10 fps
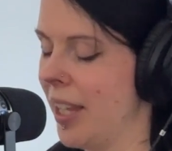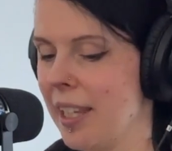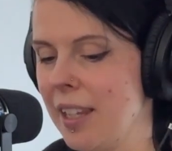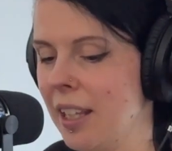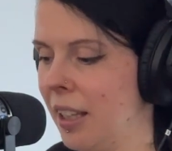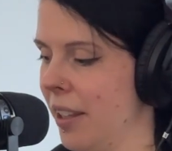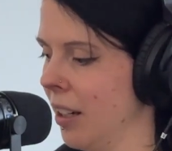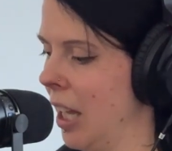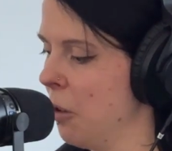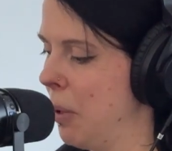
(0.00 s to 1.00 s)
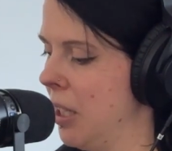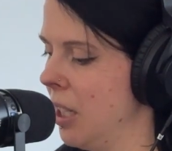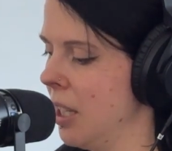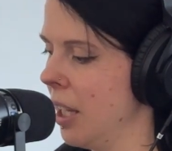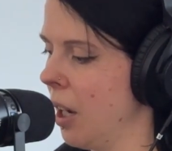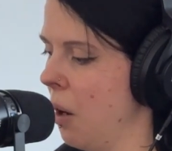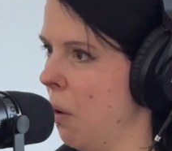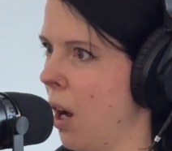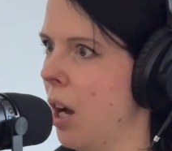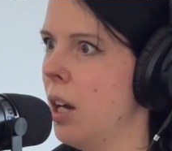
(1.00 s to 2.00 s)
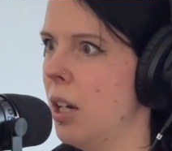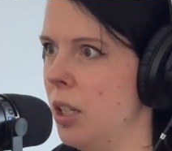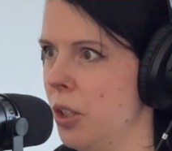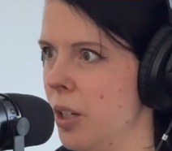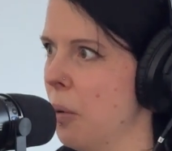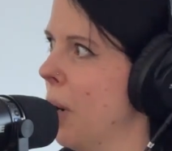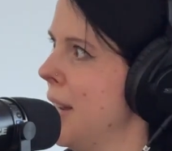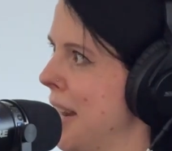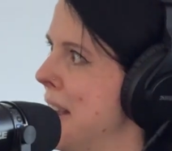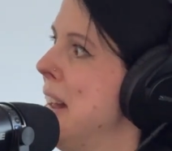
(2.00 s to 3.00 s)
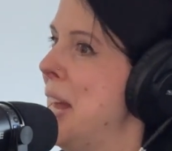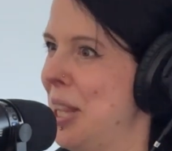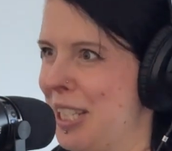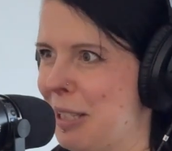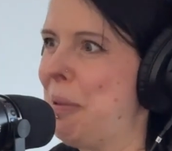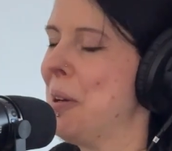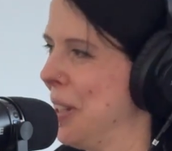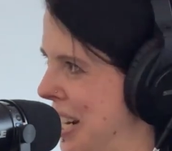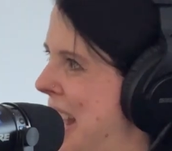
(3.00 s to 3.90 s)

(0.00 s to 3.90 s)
get their cloud bill and they go, you know what? This is broken.